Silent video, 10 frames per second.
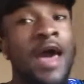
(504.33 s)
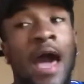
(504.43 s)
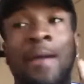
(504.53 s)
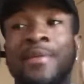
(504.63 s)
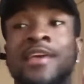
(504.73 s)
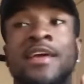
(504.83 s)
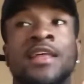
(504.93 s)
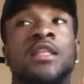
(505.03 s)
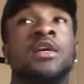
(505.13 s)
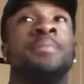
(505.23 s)
I believe he
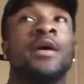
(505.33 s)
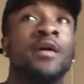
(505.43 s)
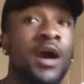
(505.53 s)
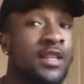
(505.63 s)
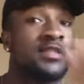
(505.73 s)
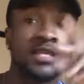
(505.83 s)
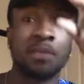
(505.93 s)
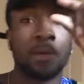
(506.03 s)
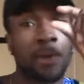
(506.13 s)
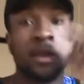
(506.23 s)
did a little better, a little
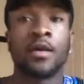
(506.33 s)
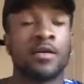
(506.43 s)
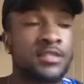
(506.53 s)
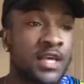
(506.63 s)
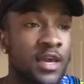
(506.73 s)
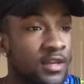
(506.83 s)
timid better. You know what I'm saying?